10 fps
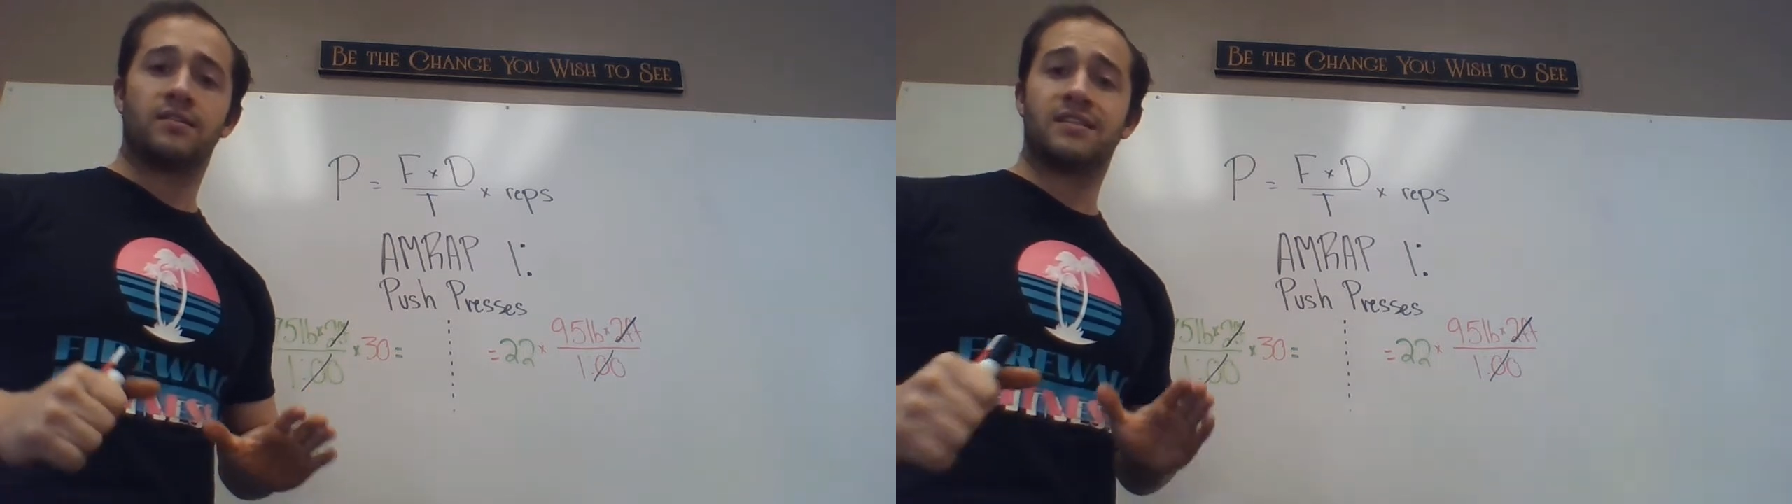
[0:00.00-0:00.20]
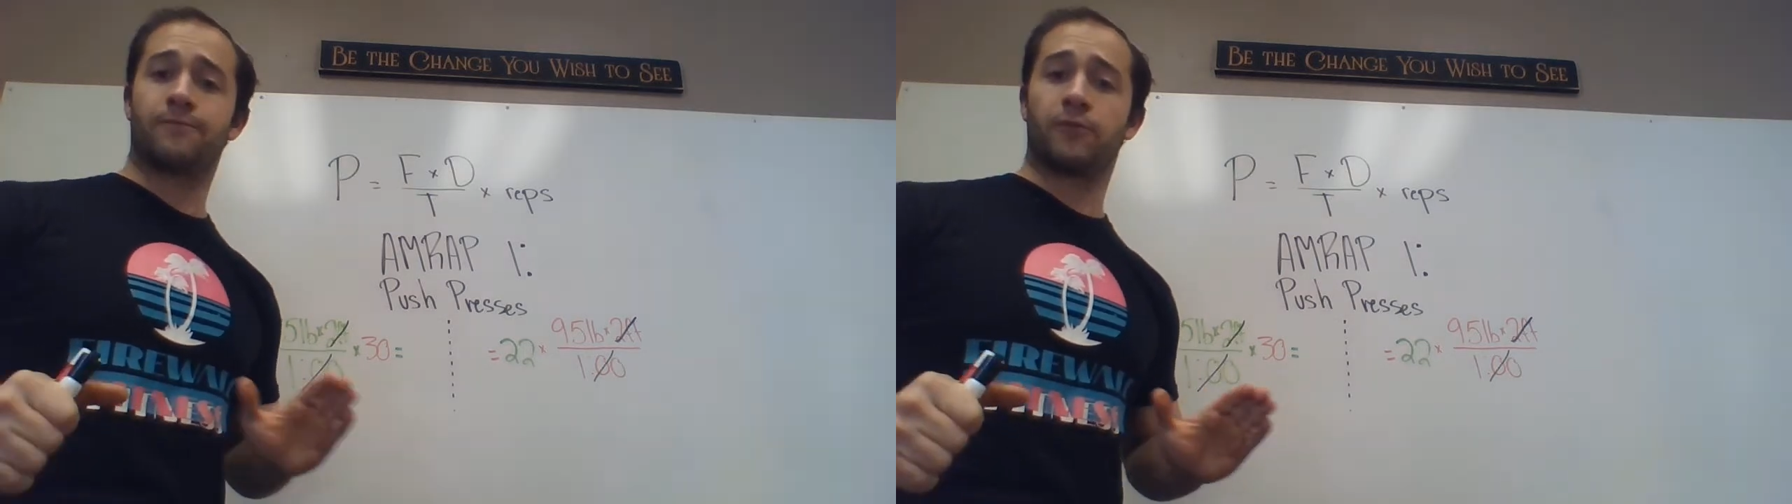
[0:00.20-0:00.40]

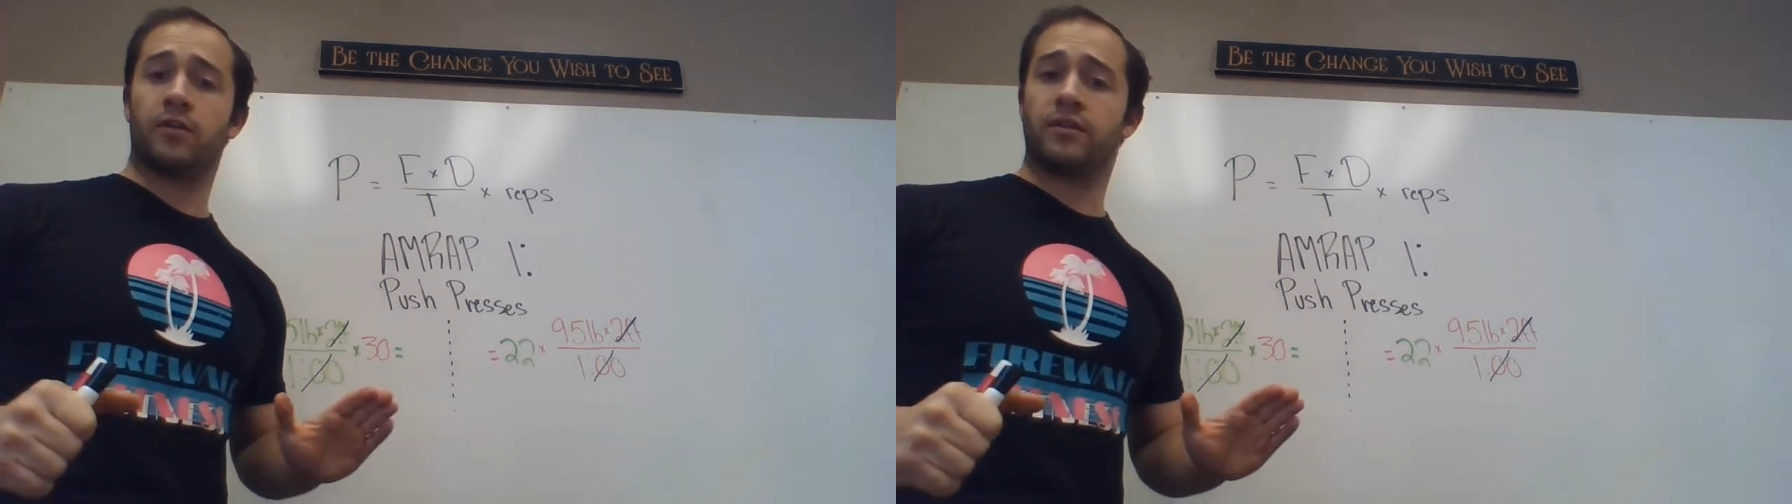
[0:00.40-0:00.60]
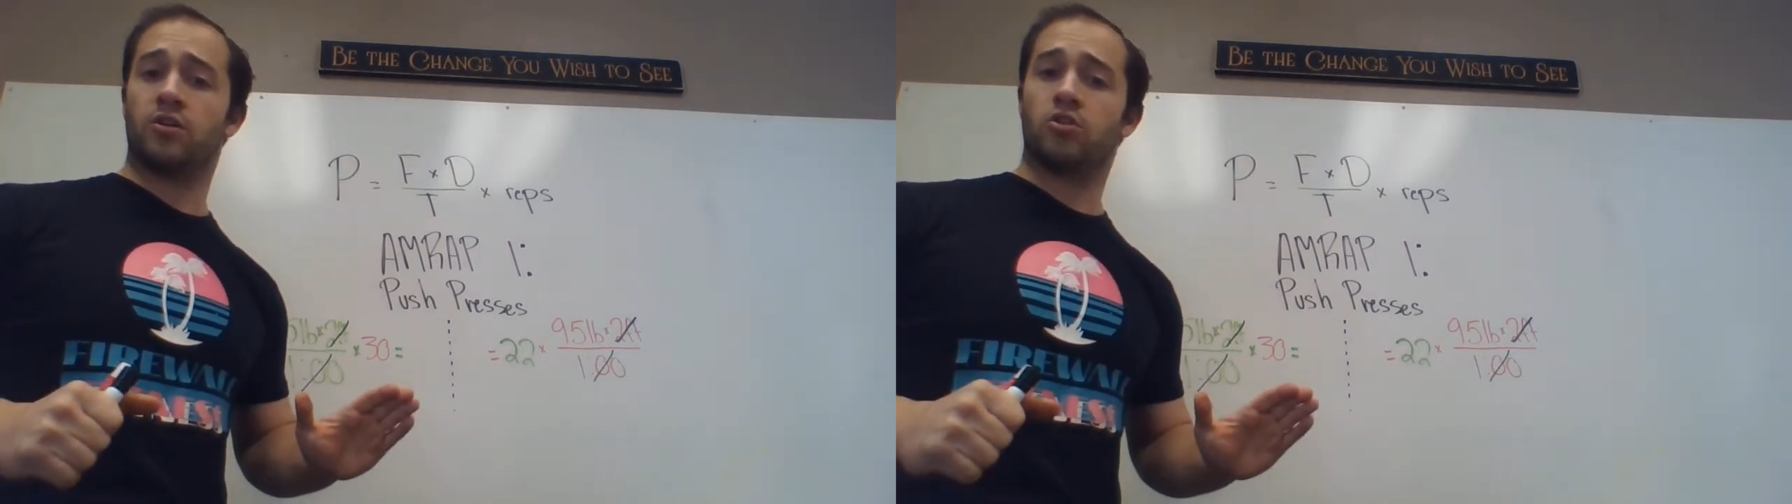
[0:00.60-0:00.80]

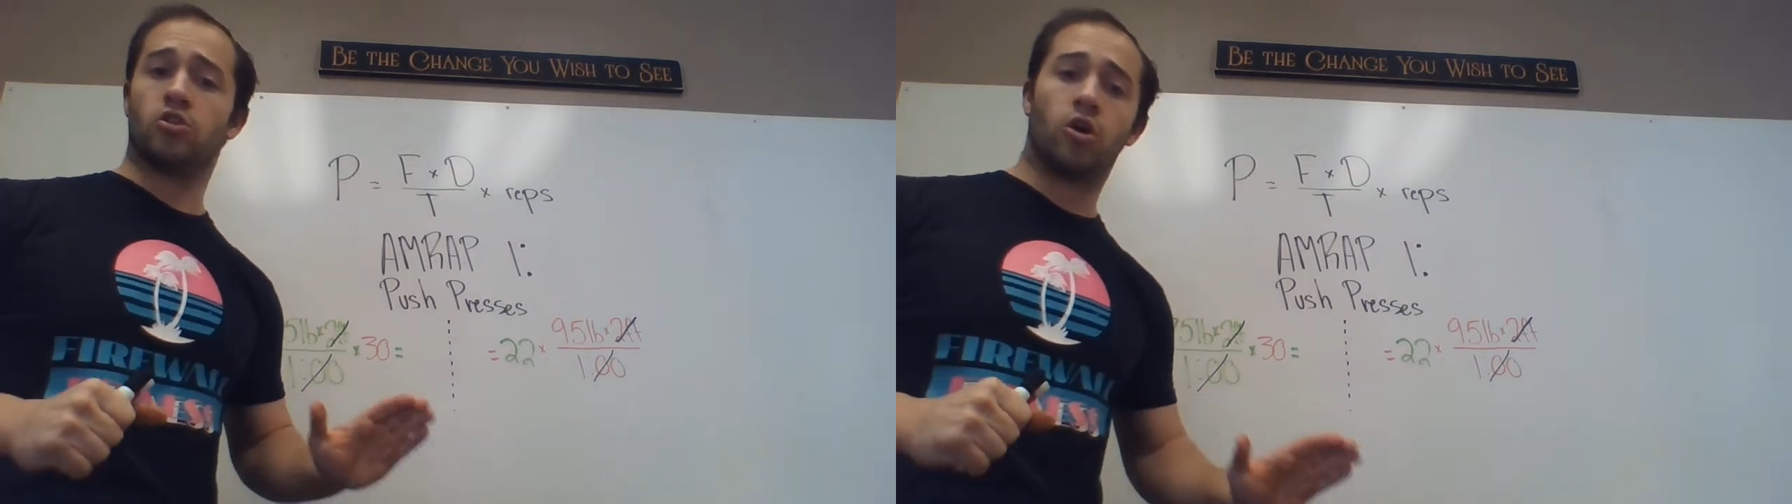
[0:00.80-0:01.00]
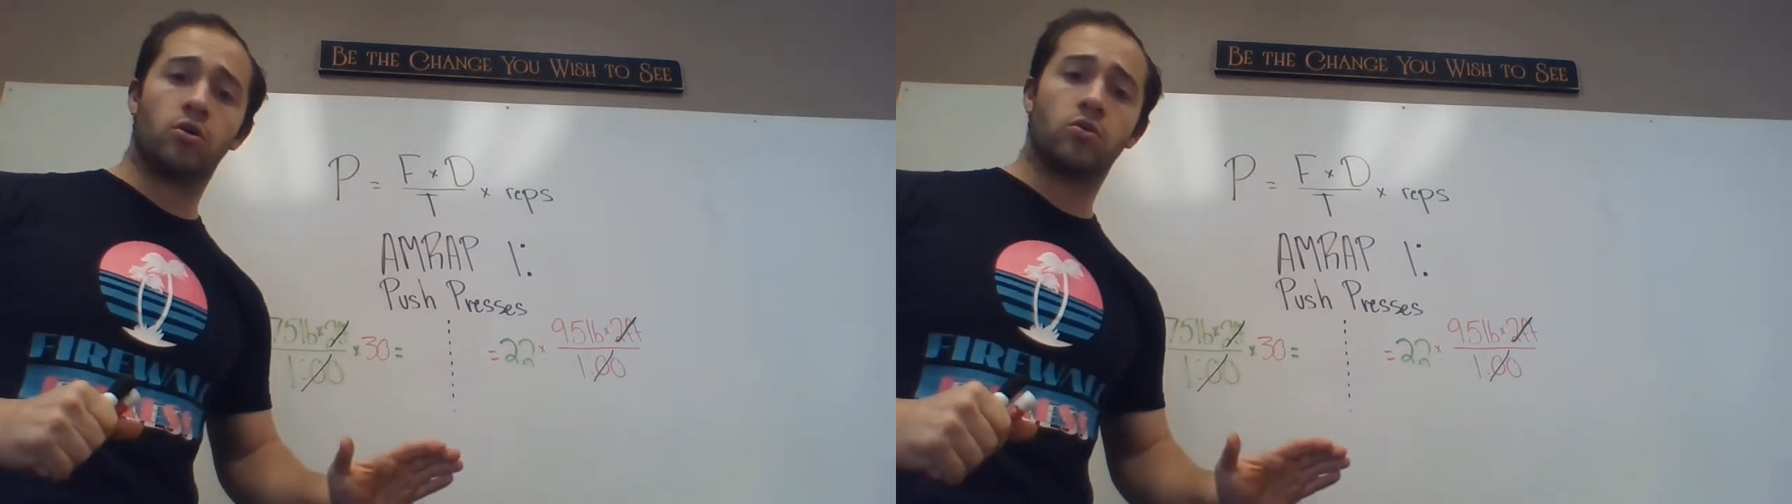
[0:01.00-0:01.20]
different
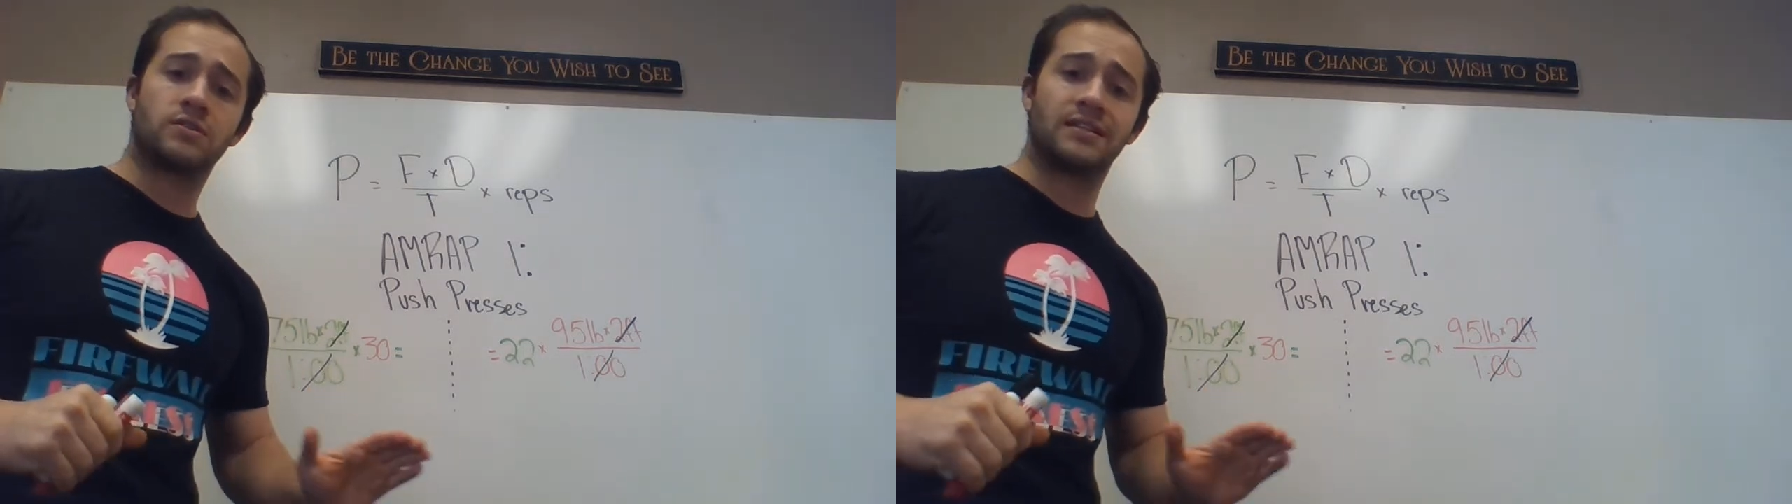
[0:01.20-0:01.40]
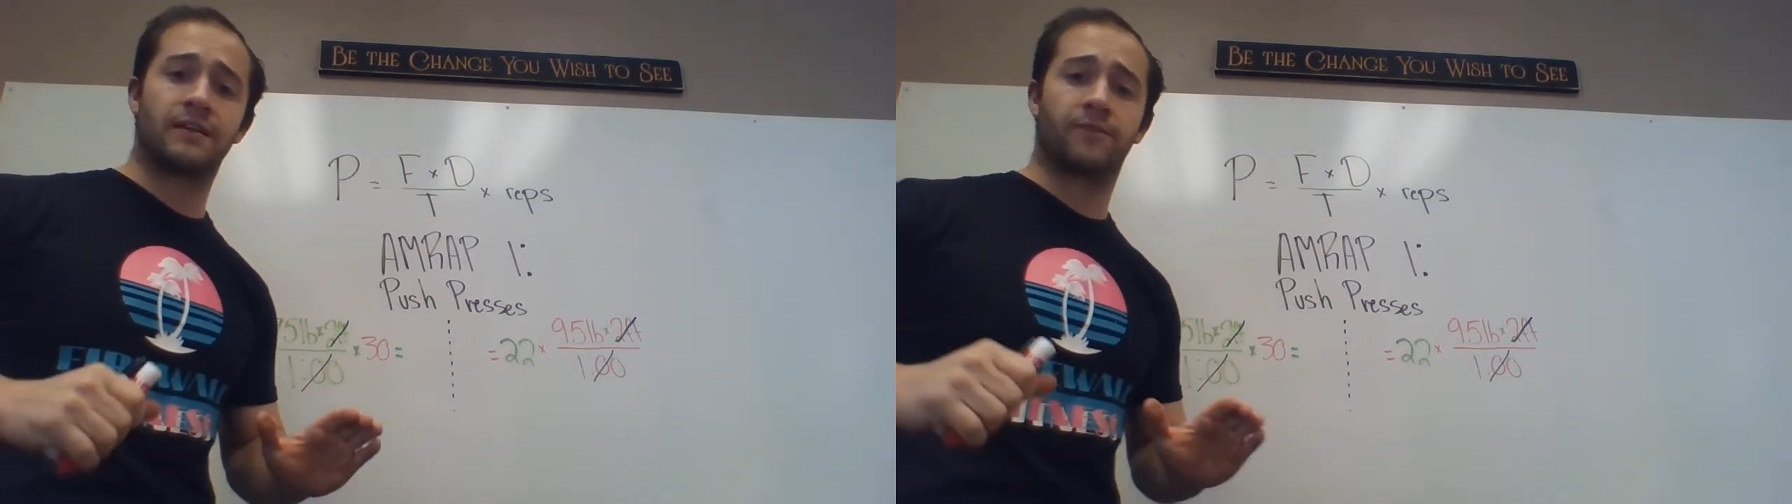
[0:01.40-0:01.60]

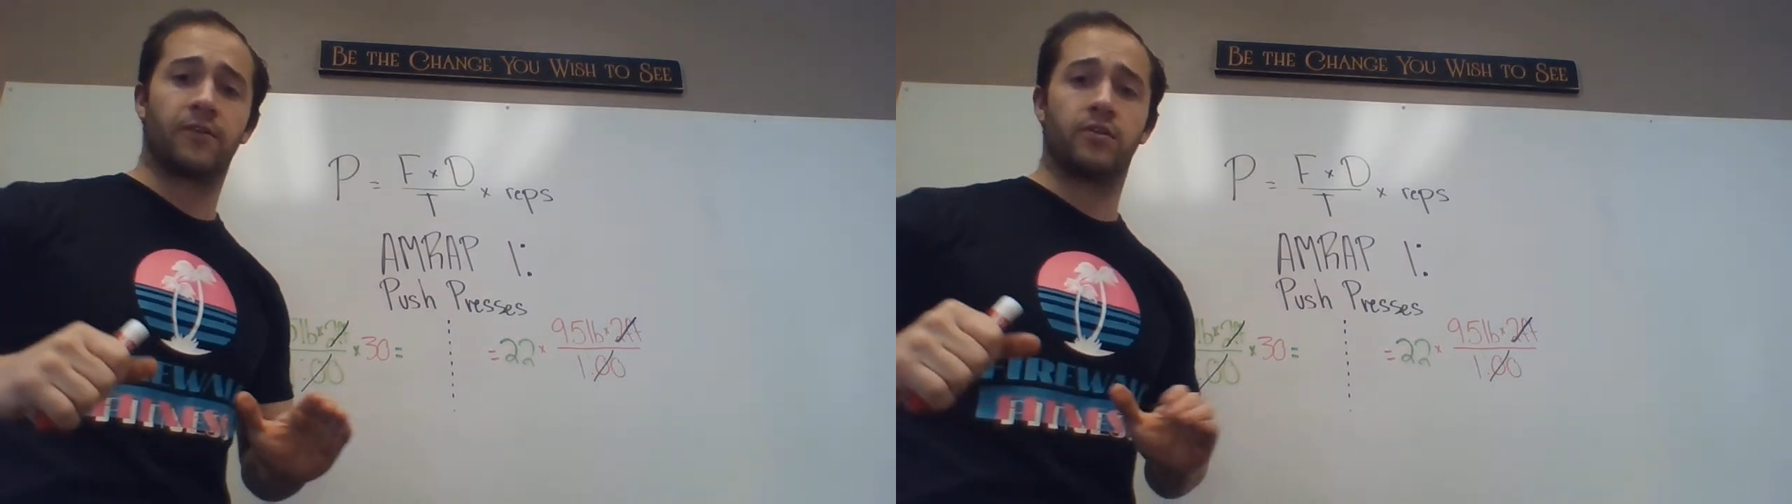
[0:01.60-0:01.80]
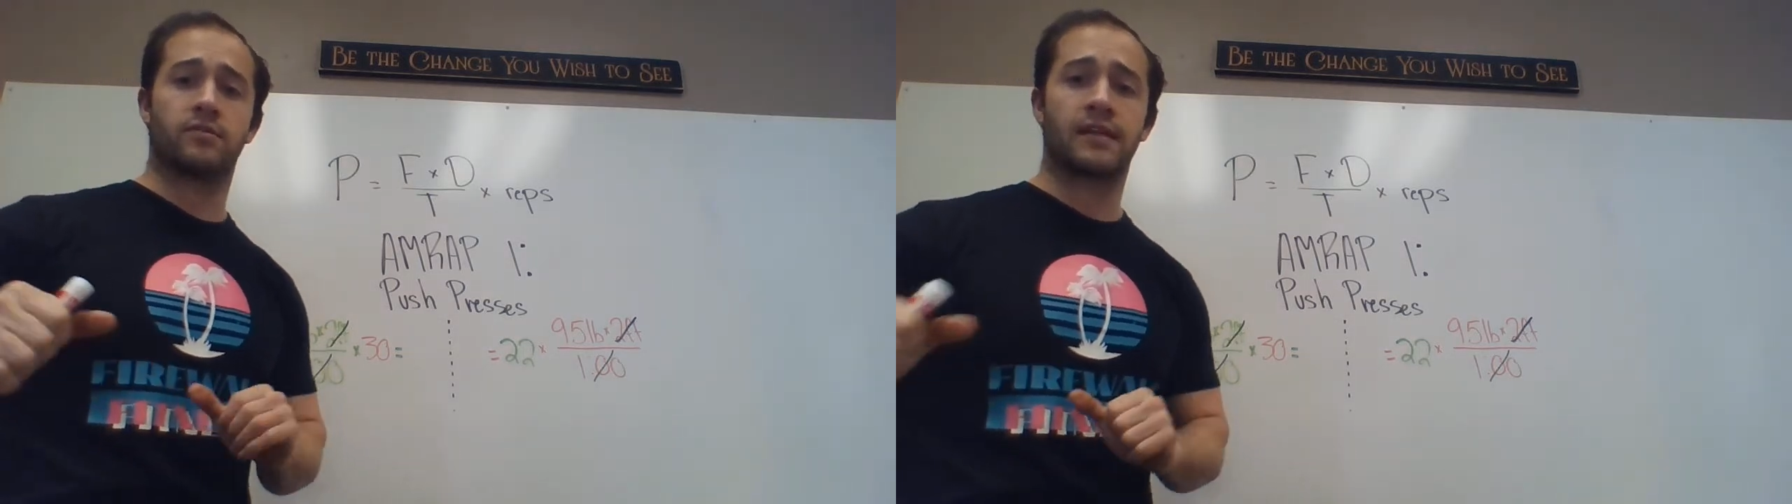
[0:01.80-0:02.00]
loads and
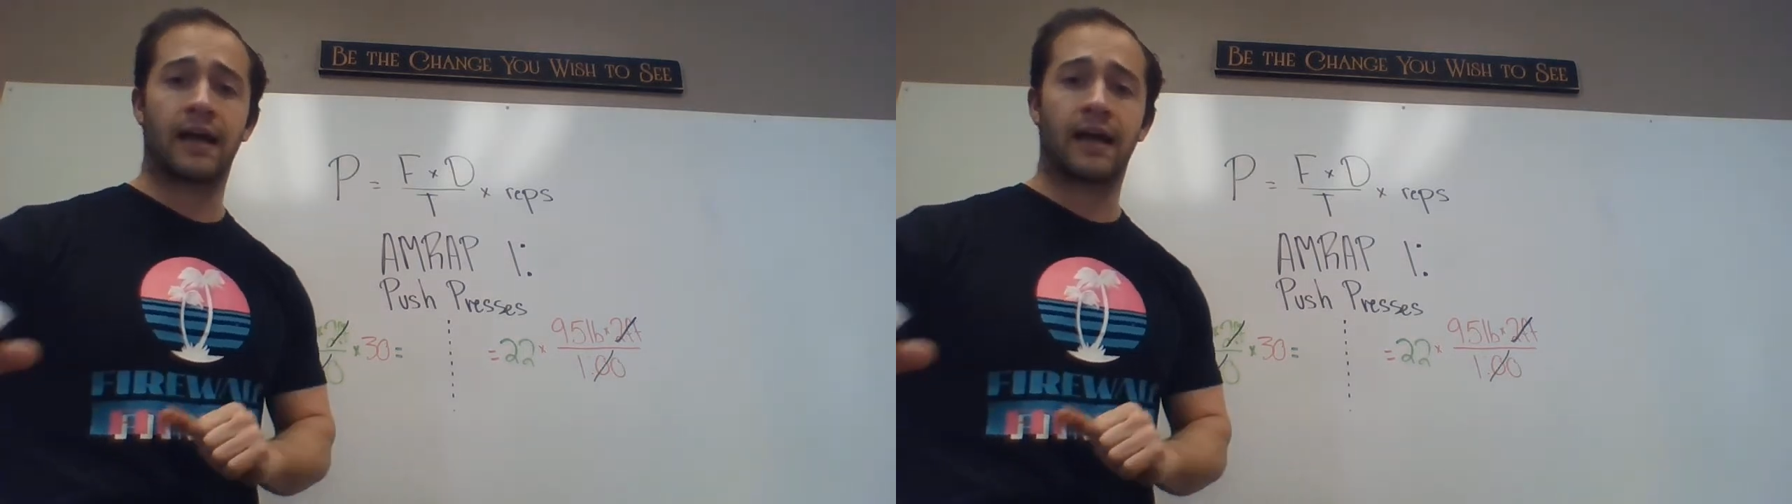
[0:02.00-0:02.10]
different